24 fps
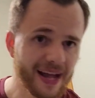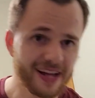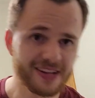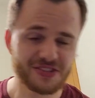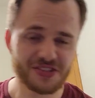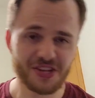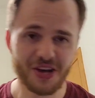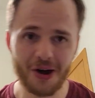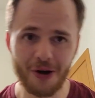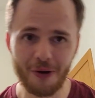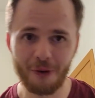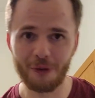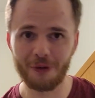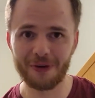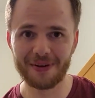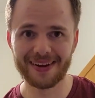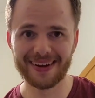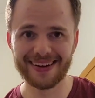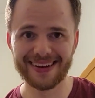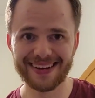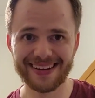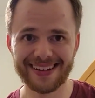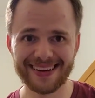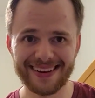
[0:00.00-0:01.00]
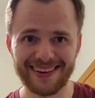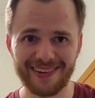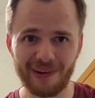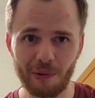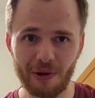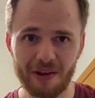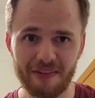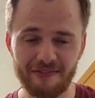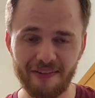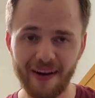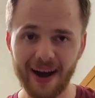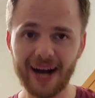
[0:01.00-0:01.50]
And so
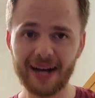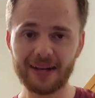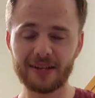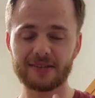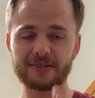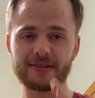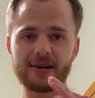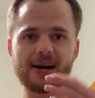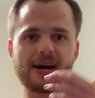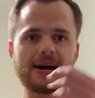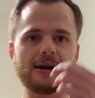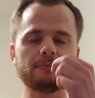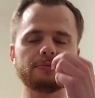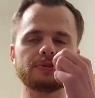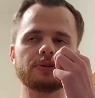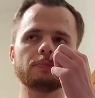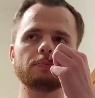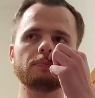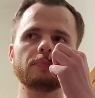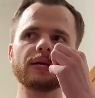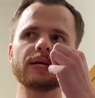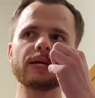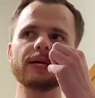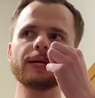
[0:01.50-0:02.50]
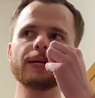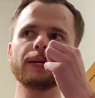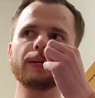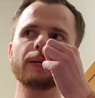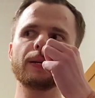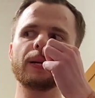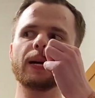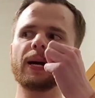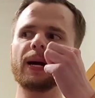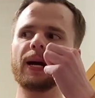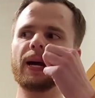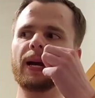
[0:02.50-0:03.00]
we find a time to meet.
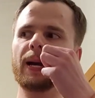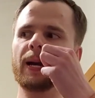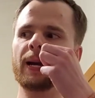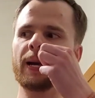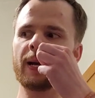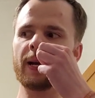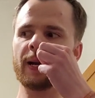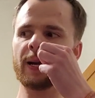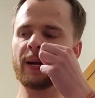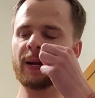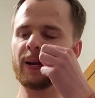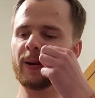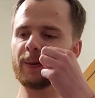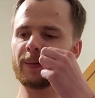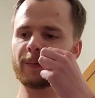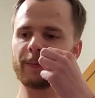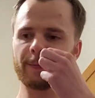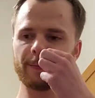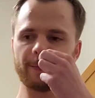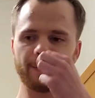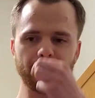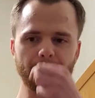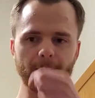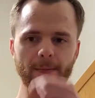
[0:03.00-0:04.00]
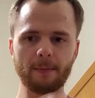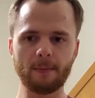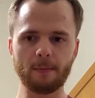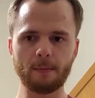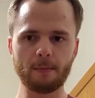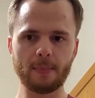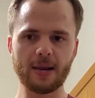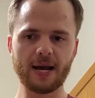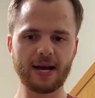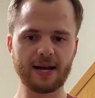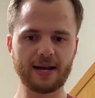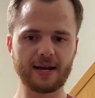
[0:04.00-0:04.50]
And
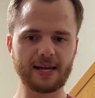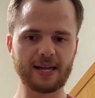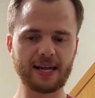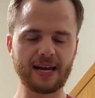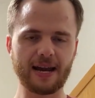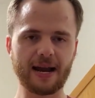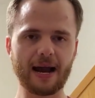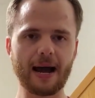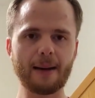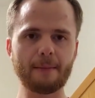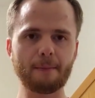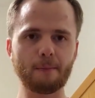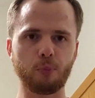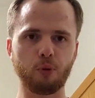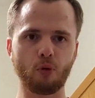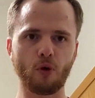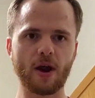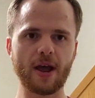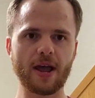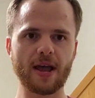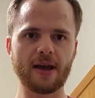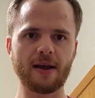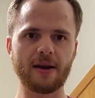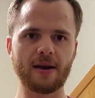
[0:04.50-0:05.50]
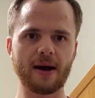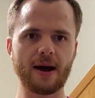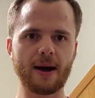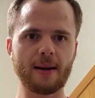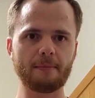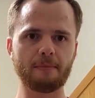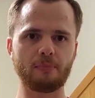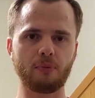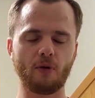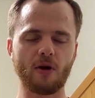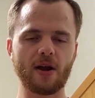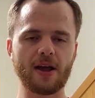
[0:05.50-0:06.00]
man, again, I'm praying
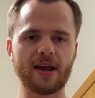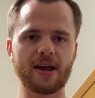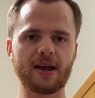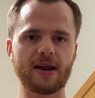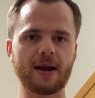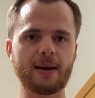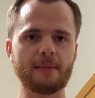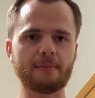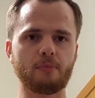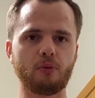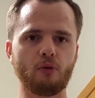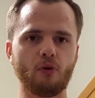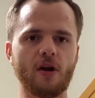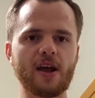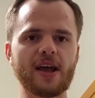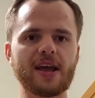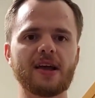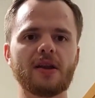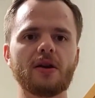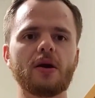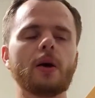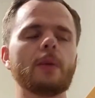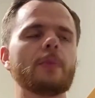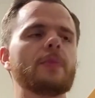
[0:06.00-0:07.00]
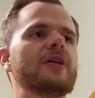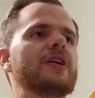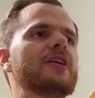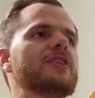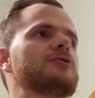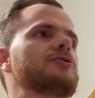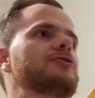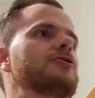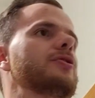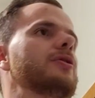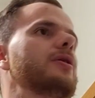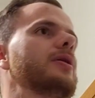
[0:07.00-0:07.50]
on
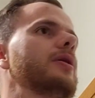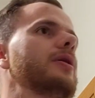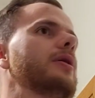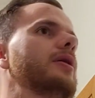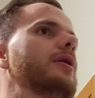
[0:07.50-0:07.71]
this.